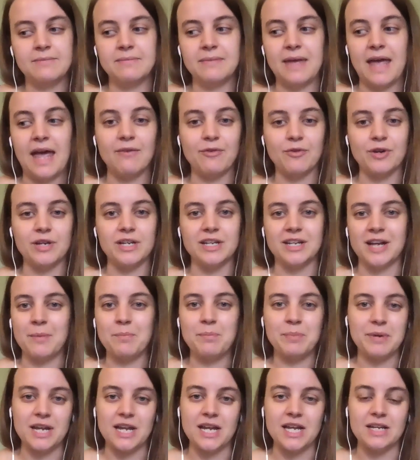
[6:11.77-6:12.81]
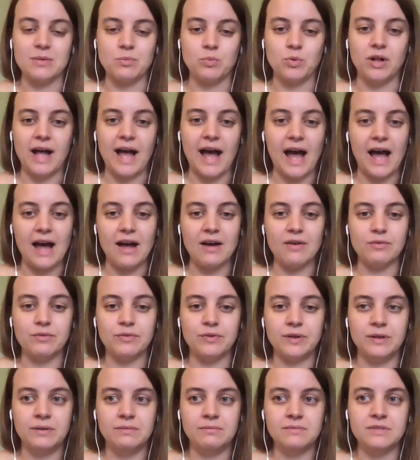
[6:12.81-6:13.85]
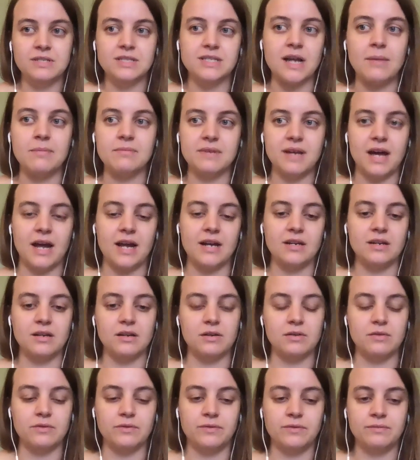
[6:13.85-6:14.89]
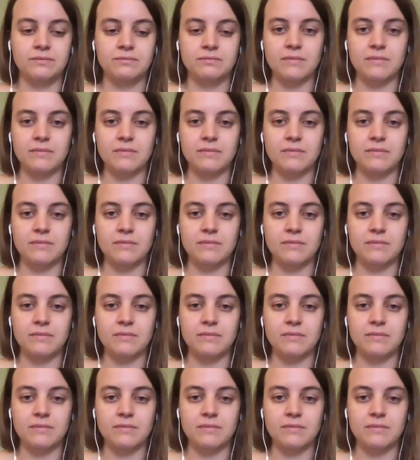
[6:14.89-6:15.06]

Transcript: every company will have some kind of